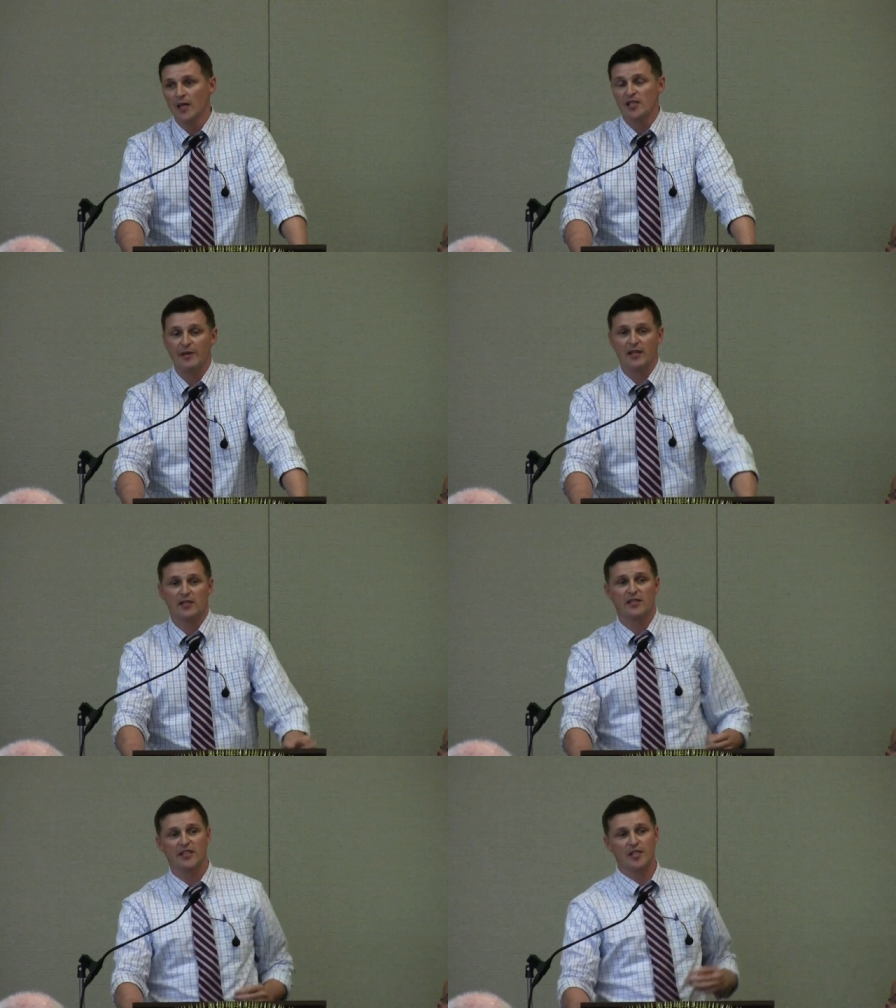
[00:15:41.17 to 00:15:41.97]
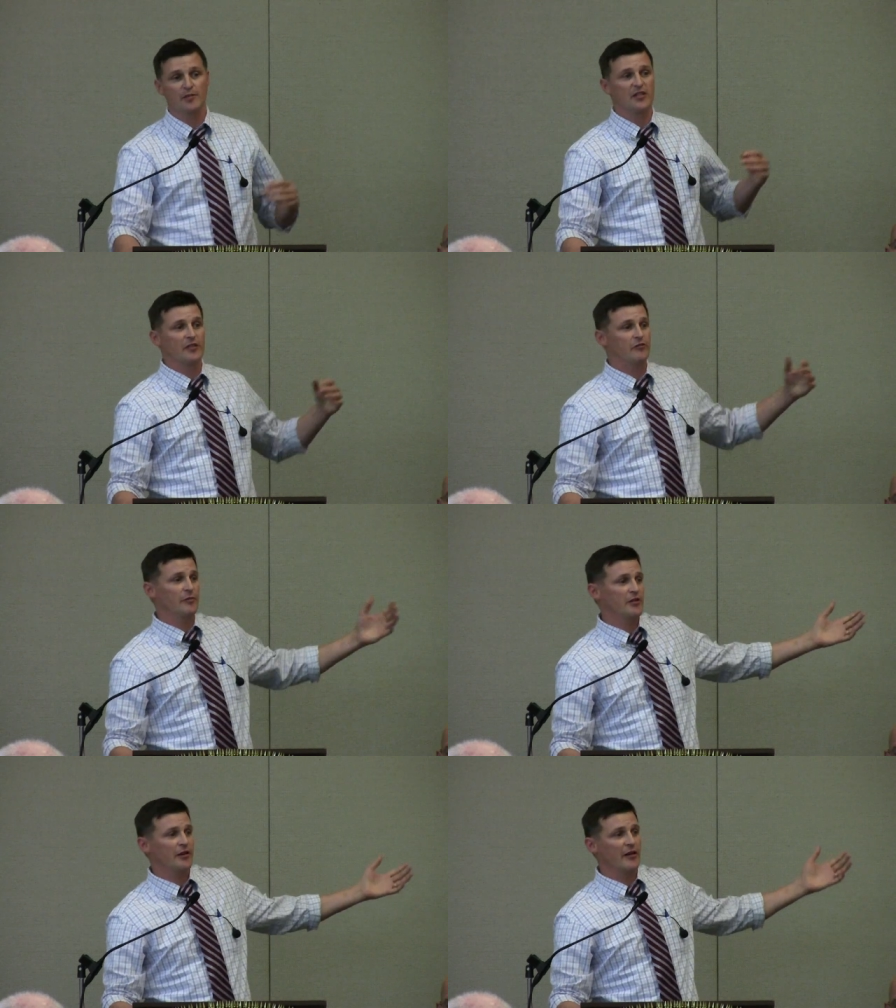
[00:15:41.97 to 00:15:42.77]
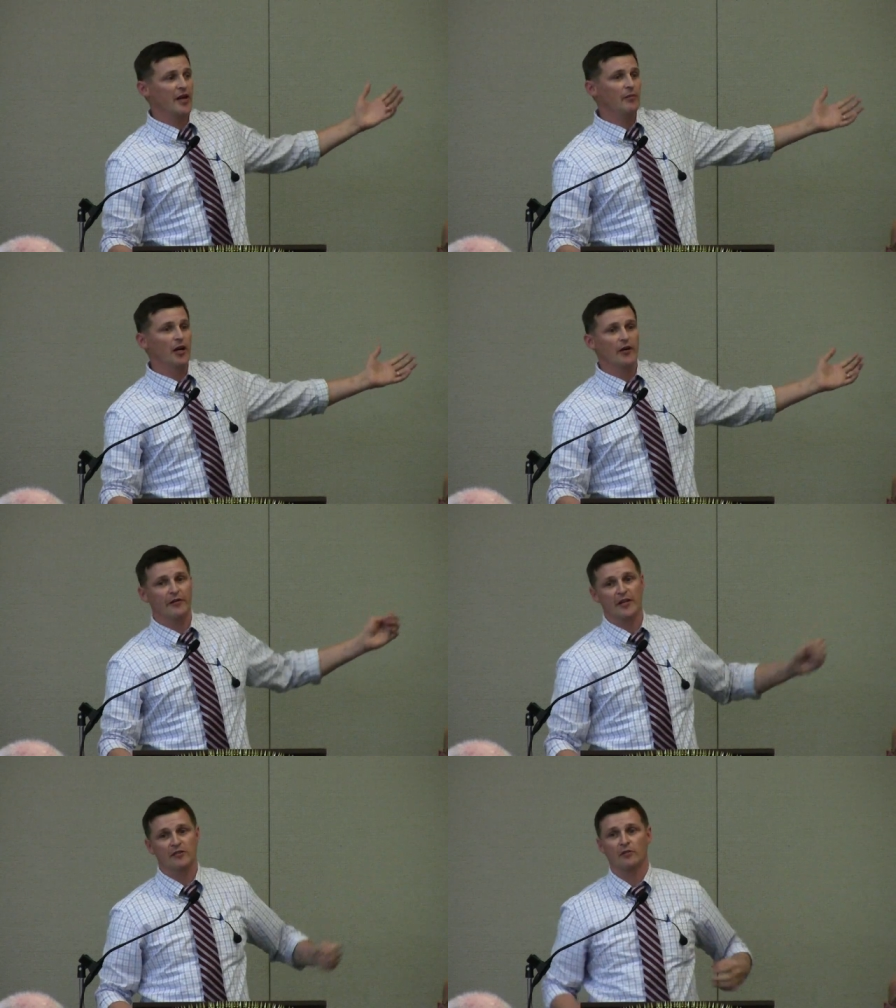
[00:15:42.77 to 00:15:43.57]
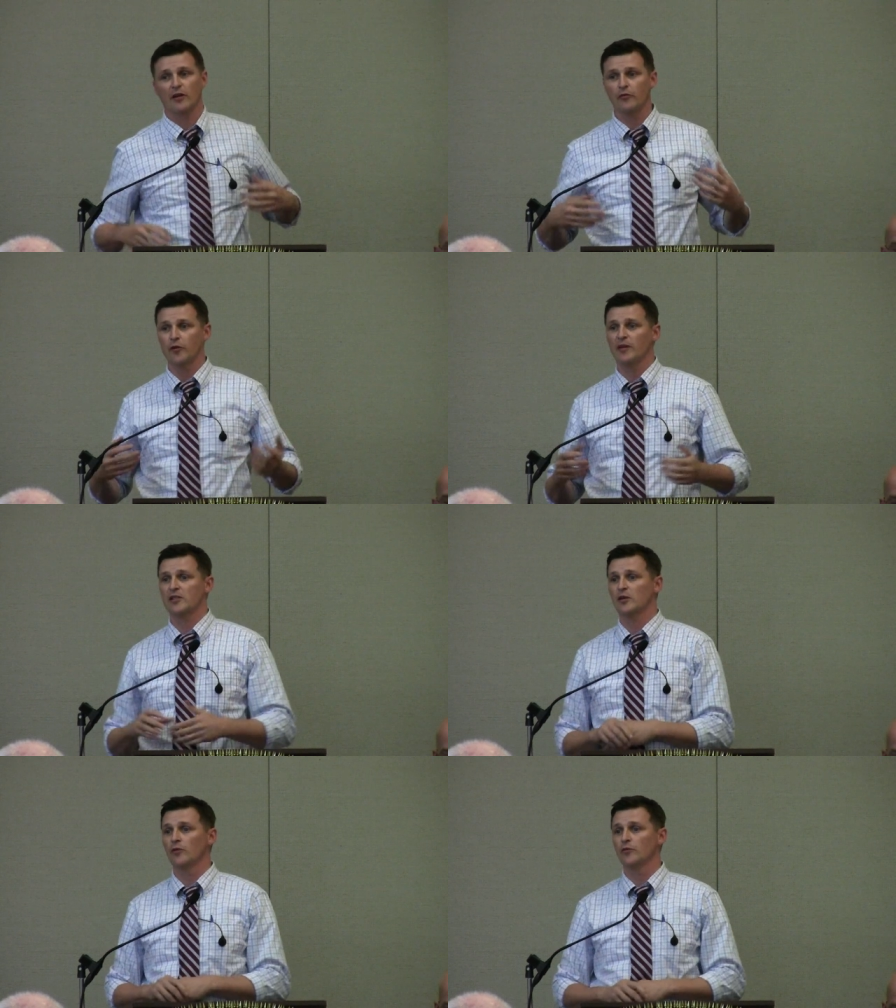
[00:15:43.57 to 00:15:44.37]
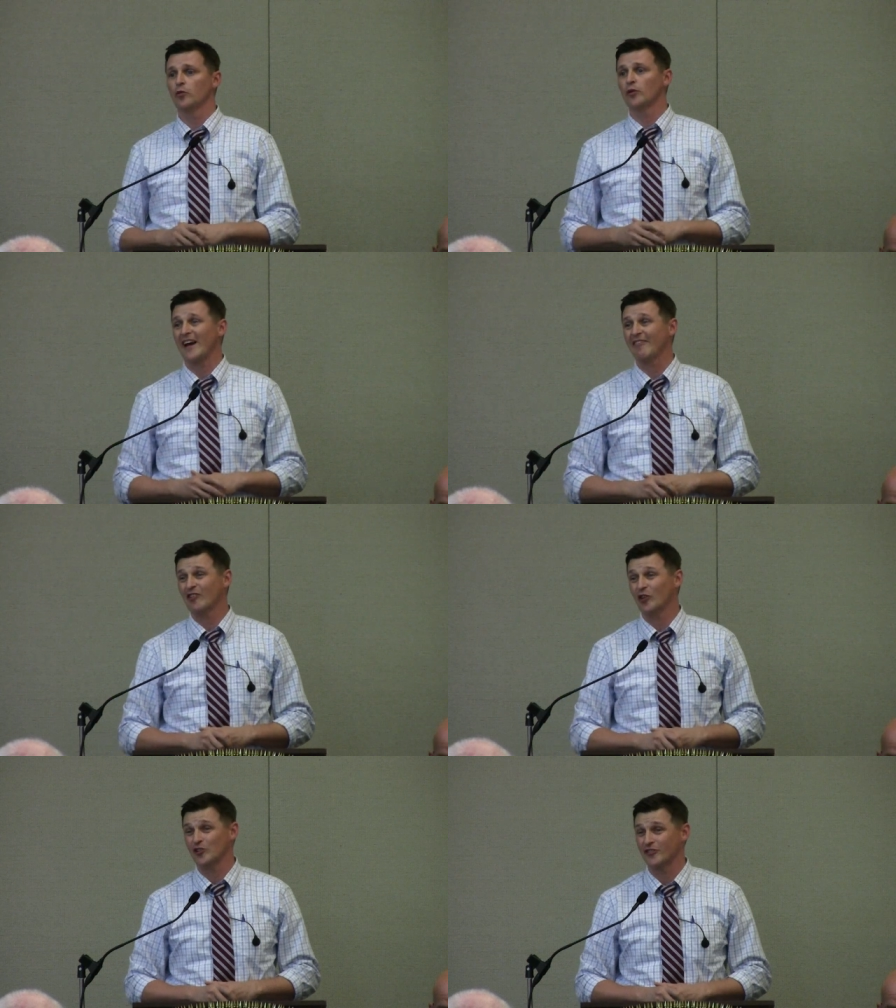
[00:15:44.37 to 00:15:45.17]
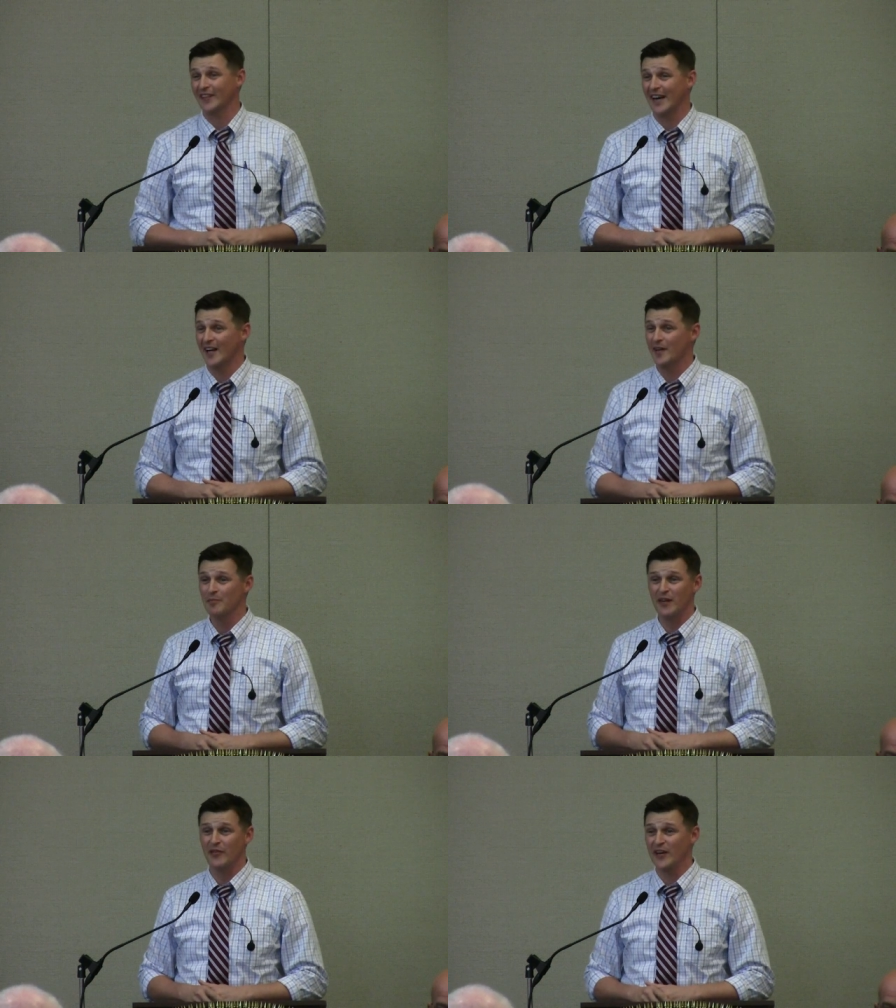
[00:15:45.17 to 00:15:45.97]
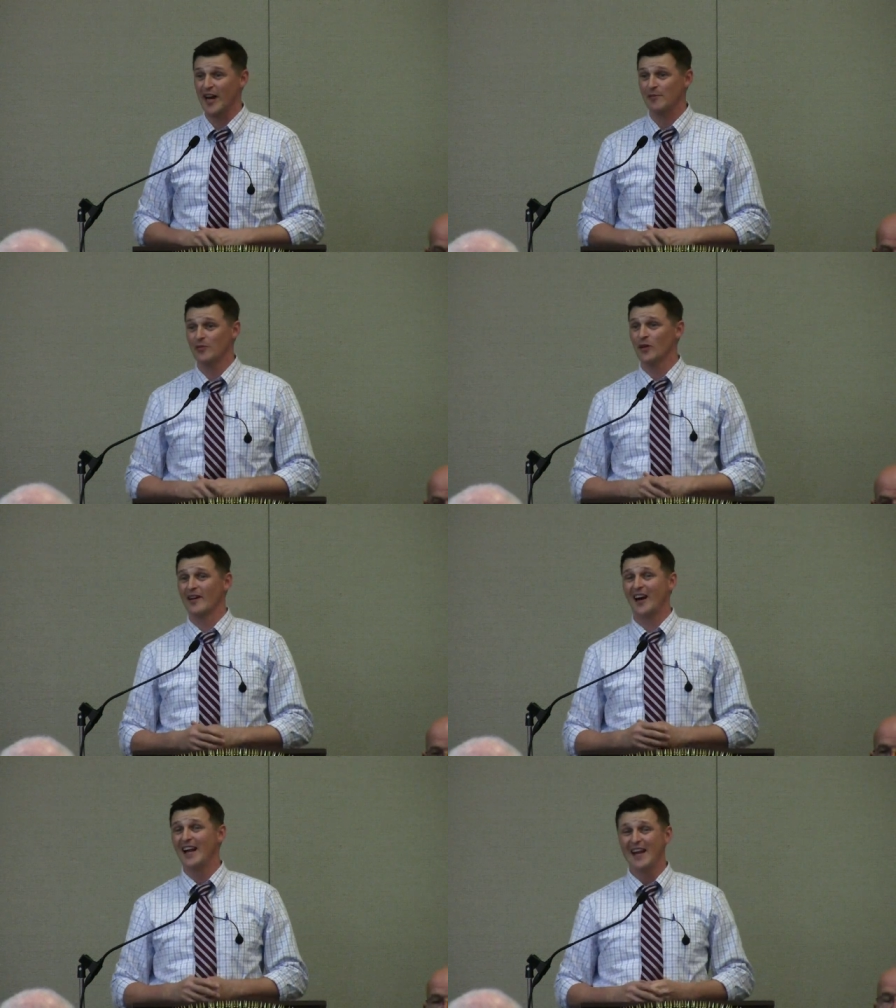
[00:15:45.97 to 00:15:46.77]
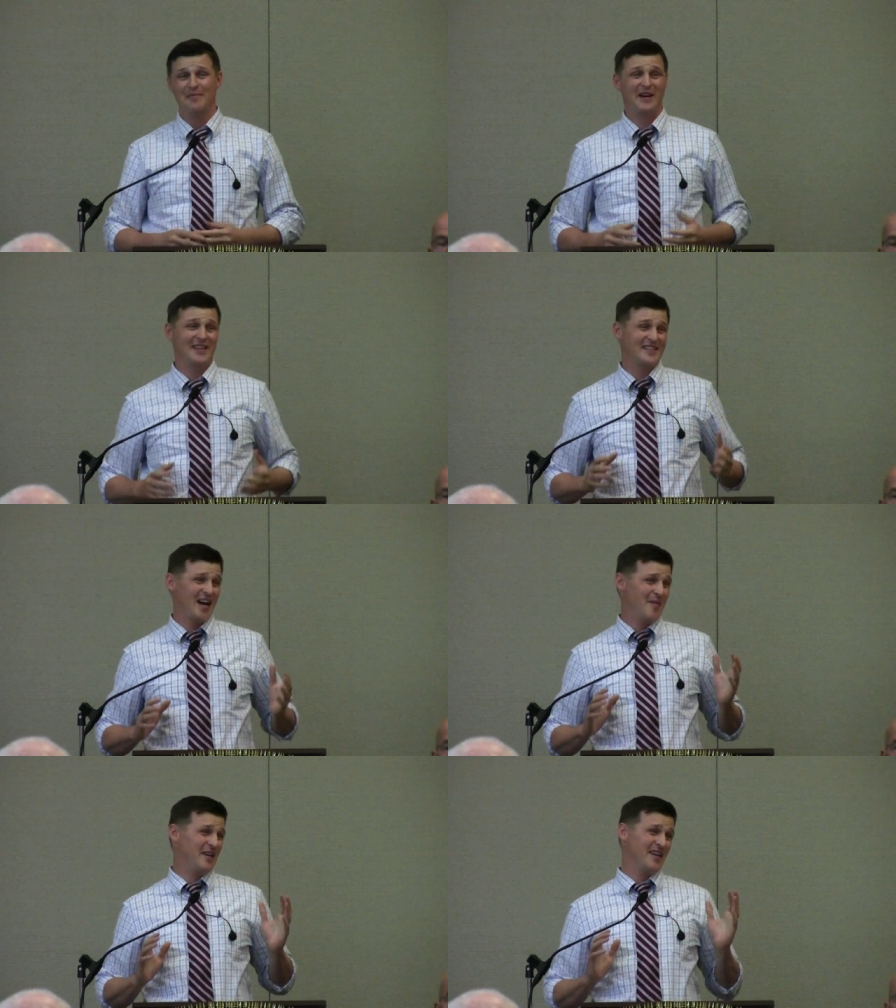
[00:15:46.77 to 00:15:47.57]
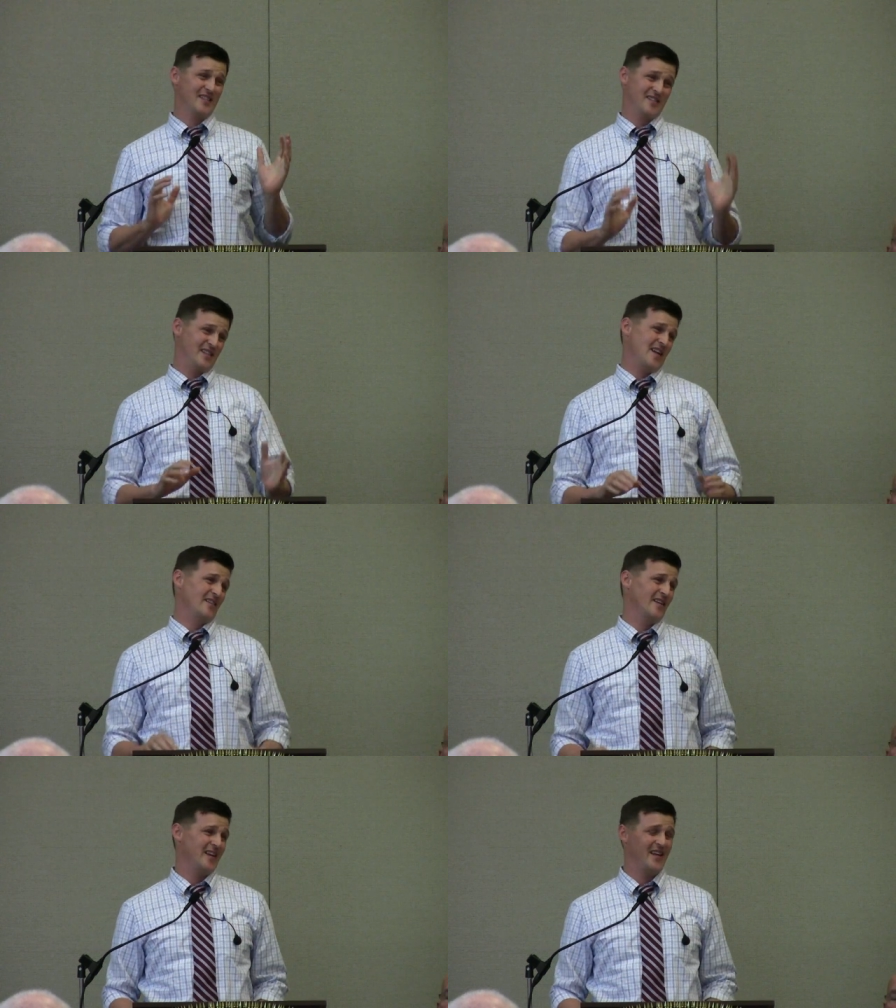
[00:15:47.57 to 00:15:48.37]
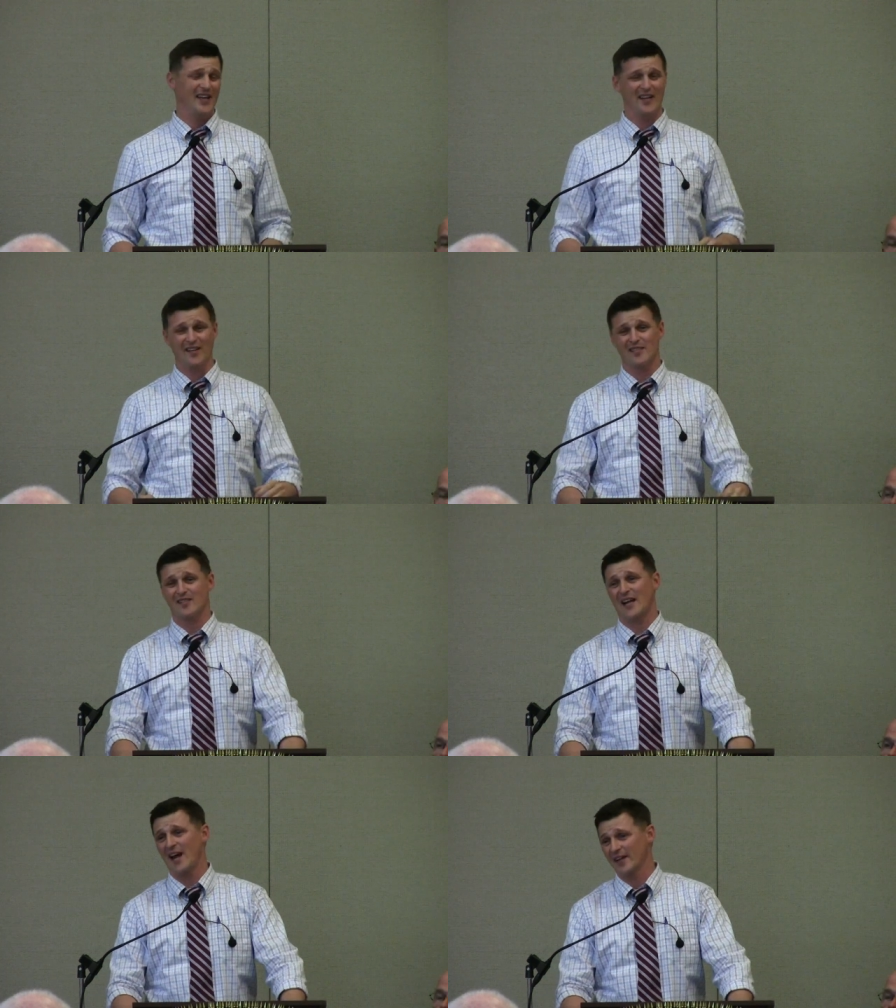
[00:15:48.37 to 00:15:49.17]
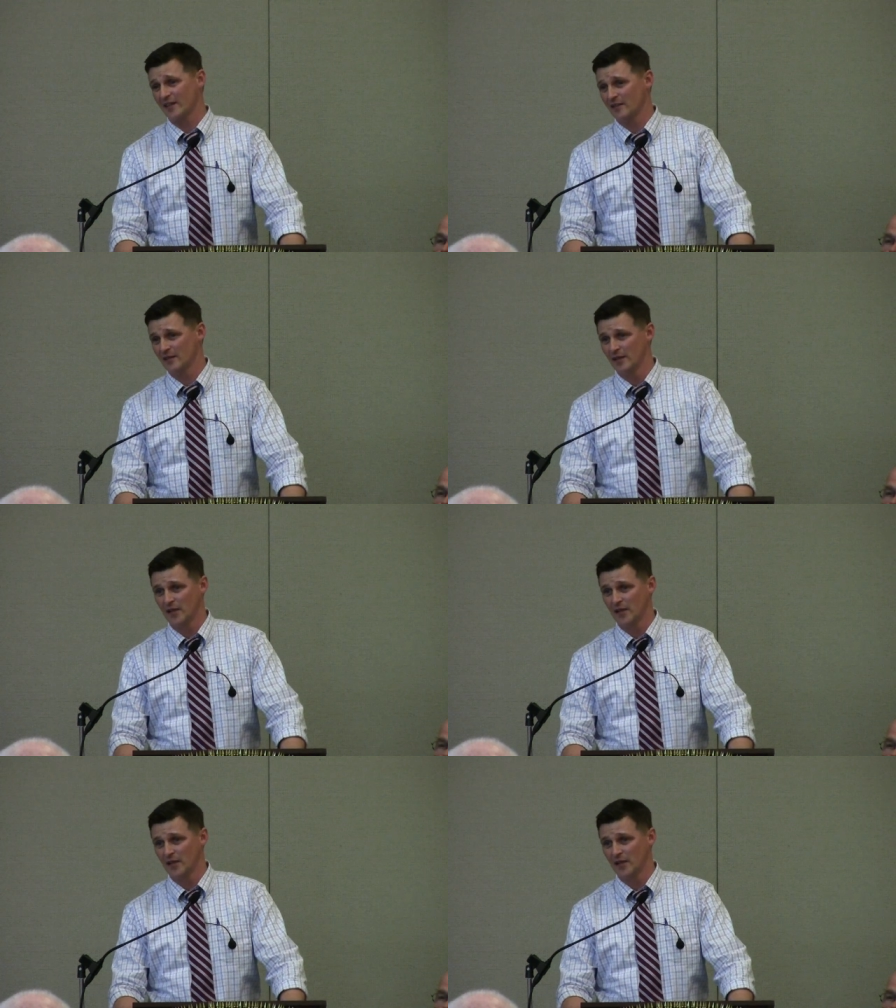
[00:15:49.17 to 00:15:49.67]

See, because the 60% tributary Hemlock Creek is running through, but it's going through old agriculture land, beaver dams and whatnot. By the time it gets to that lake, it is stagnant.